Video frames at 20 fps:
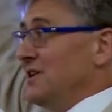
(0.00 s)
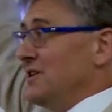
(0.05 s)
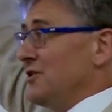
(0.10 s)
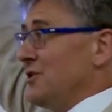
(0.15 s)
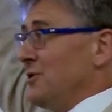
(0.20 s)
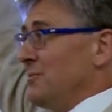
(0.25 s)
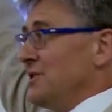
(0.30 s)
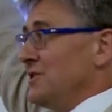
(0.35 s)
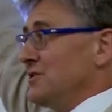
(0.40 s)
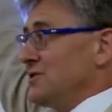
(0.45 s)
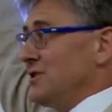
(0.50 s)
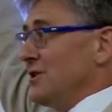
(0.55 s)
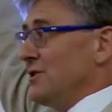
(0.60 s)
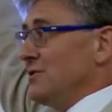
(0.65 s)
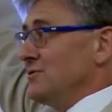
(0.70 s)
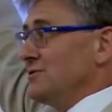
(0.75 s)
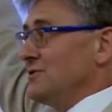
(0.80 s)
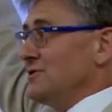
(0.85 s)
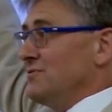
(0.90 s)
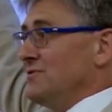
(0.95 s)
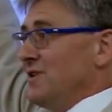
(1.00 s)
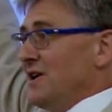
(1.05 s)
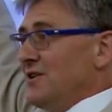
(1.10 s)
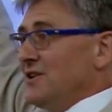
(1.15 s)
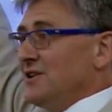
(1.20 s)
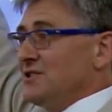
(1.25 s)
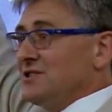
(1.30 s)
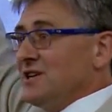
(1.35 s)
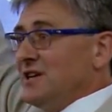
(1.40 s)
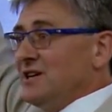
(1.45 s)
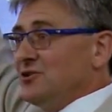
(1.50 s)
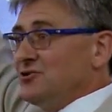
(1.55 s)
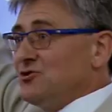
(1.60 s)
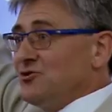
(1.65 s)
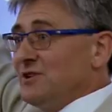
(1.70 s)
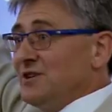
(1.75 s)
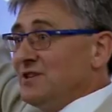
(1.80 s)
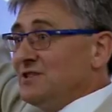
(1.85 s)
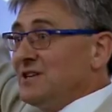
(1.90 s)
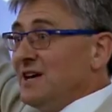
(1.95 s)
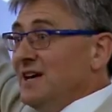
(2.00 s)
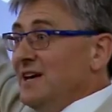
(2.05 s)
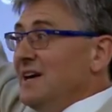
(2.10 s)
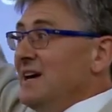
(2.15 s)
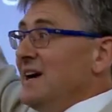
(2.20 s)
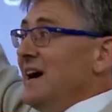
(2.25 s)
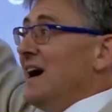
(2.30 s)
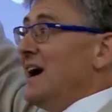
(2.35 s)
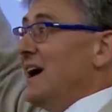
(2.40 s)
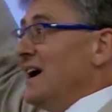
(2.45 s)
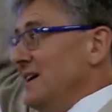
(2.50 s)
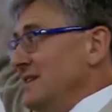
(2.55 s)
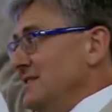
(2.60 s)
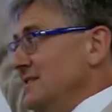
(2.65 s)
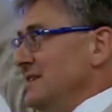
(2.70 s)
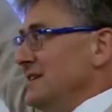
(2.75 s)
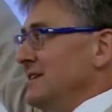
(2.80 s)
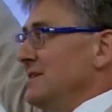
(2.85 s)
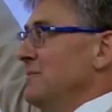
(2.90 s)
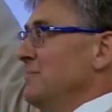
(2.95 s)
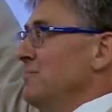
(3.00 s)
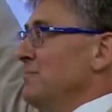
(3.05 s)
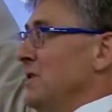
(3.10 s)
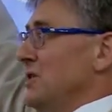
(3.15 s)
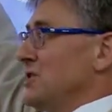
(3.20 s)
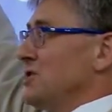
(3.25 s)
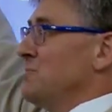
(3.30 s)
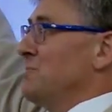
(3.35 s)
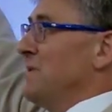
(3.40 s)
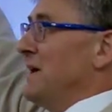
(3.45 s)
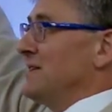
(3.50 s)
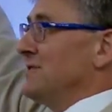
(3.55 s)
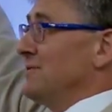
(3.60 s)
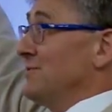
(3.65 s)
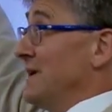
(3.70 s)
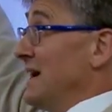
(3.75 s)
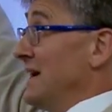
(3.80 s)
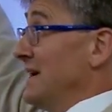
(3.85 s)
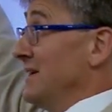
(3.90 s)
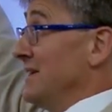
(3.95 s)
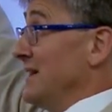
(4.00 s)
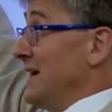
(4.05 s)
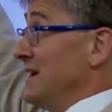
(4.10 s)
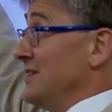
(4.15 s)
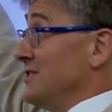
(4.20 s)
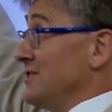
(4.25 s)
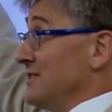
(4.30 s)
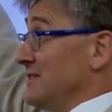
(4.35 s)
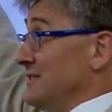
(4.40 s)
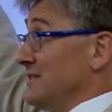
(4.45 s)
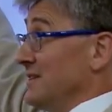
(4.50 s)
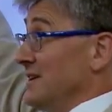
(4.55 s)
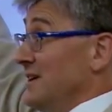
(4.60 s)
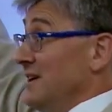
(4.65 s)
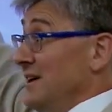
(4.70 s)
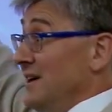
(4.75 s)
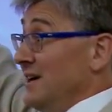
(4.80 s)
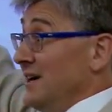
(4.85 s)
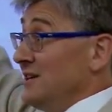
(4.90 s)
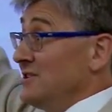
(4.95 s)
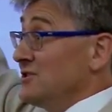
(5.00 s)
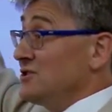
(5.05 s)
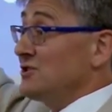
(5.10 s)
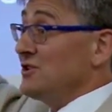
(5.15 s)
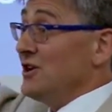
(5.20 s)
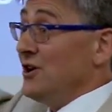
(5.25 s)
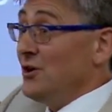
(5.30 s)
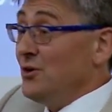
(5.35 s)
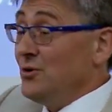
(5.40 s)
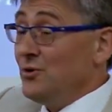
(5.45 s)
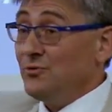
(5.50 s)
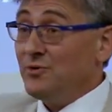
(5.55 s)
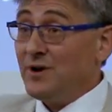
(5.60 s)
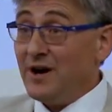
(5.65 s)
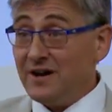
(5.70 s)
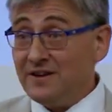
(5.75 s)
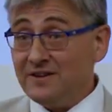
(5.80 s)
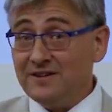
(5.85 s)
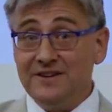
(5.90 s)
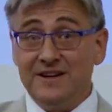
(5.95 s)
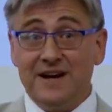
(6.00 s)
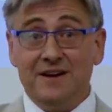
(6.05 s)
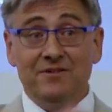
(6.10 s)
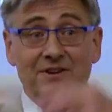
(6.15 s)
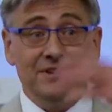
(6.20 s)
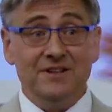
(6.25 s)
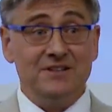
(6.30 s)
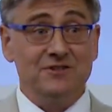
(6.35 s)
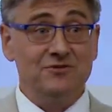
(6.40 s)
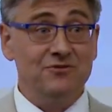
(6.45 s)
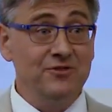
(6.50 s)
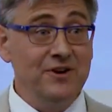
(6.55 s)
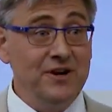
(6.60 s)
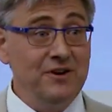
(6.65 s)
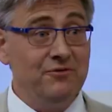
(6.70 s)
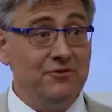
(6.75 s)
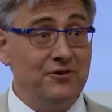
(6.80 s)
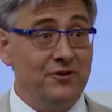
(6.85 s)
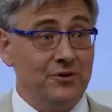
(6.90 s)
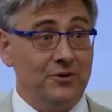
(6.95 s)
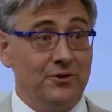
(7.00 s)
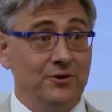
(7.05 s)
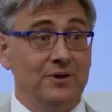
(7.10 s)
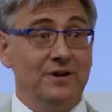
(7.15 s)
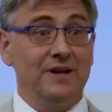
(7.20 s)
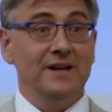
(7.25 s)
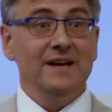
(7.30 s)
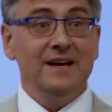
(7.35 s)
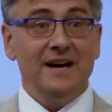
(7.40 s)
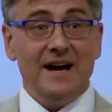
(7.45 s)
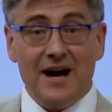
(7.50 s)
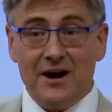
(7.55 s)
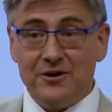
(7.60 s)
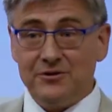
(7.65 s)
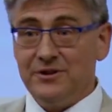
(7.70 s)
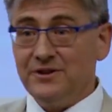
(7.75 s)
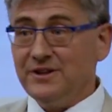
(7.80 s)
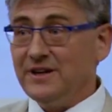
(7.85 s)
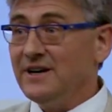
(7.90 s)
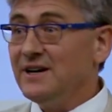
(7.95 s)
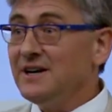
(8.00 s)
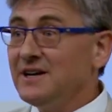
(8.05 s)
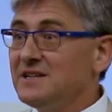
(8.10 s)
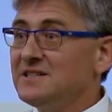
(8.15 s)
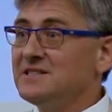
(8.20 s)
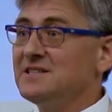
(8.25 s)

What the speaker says: economic zones of various countries under much better regulation. And so rather than having this free-for-all out on the high